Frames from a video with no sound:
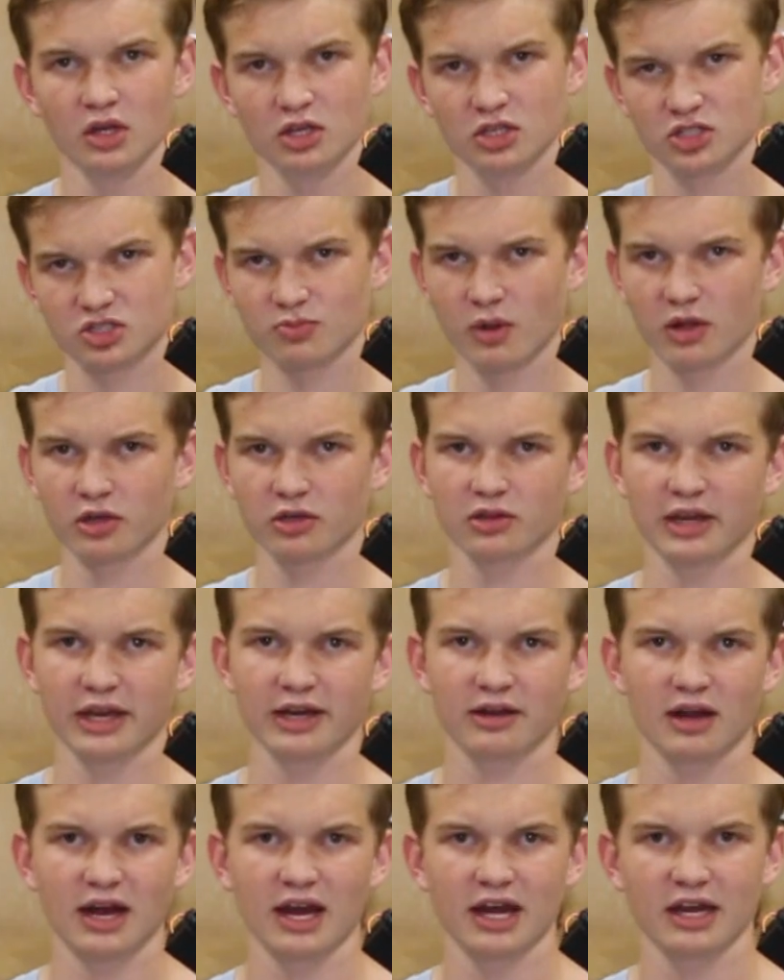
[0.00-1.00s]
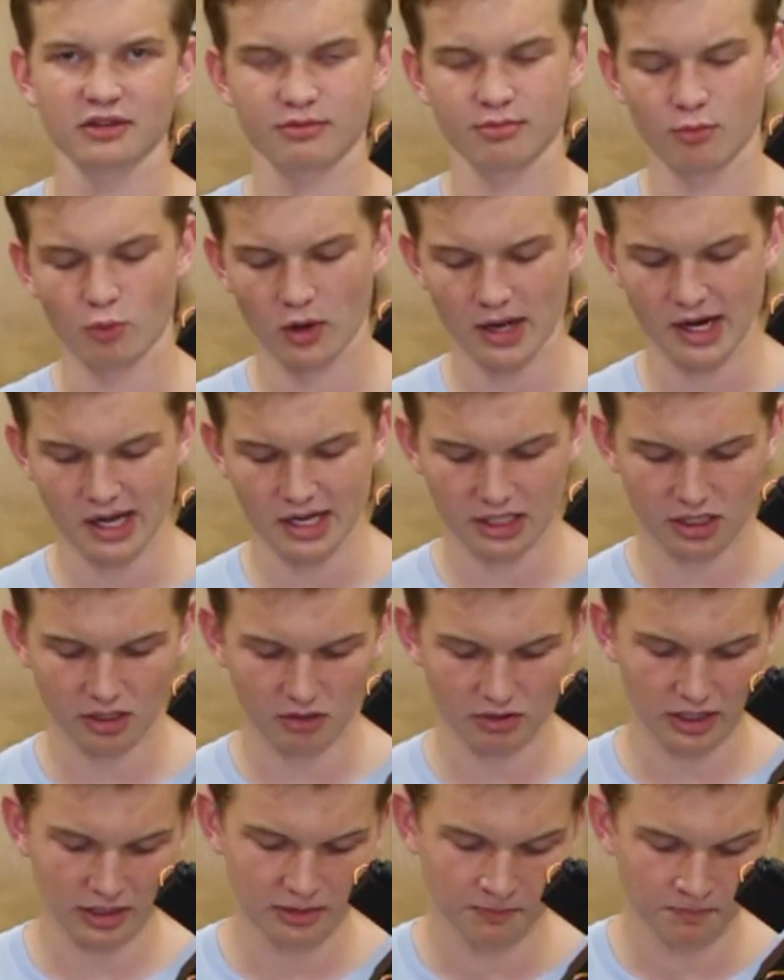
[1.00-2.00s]
smaller layer height, more
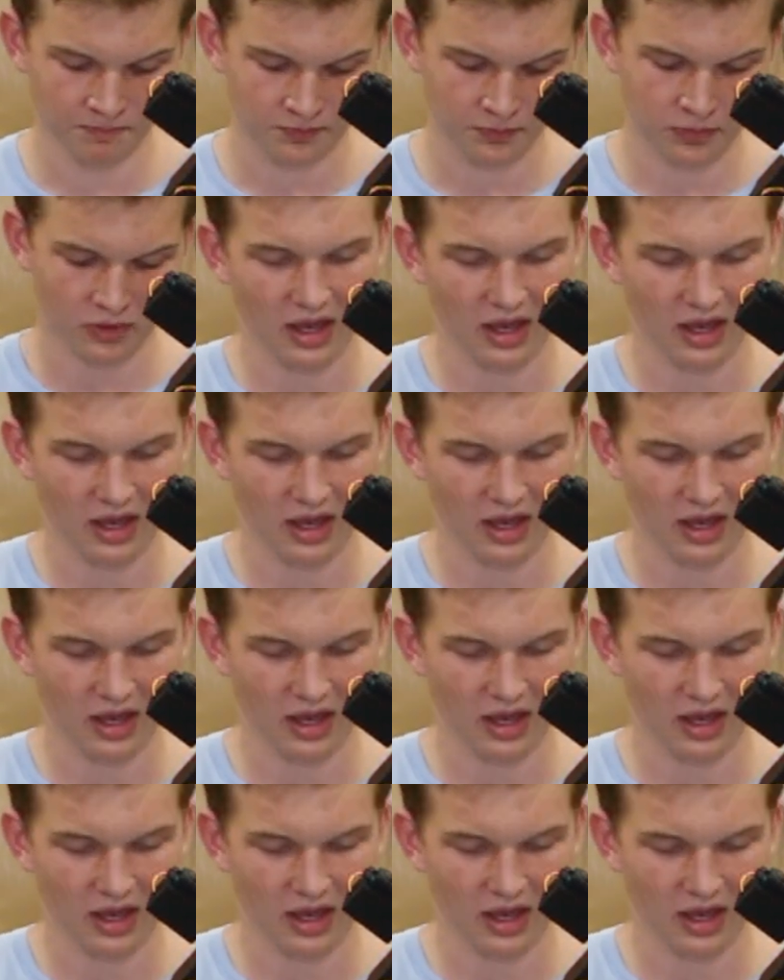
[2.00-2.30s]
accurate,